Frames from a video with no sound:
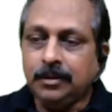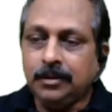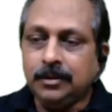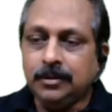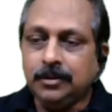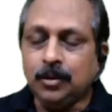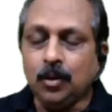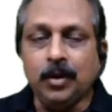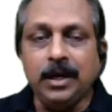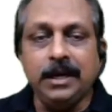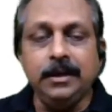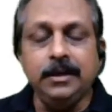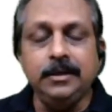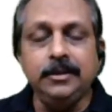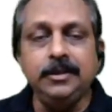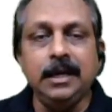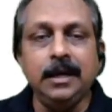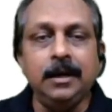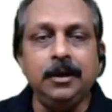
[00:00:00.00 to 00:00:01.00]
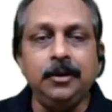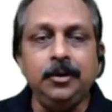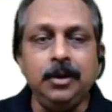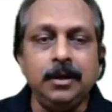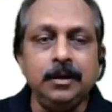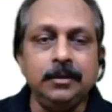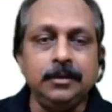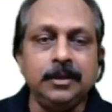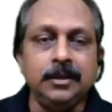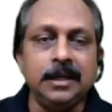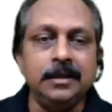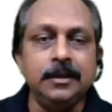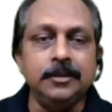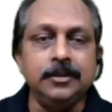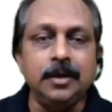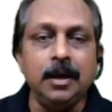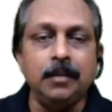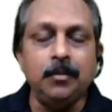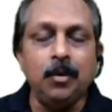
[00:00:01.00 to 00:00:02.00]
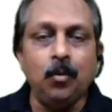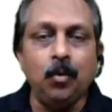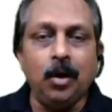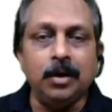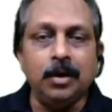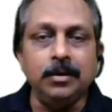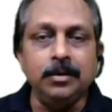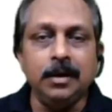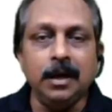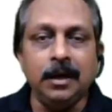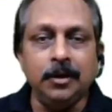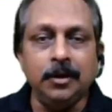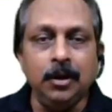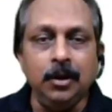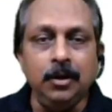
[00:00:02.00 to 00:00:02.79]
So where is the error? Sentence number one, error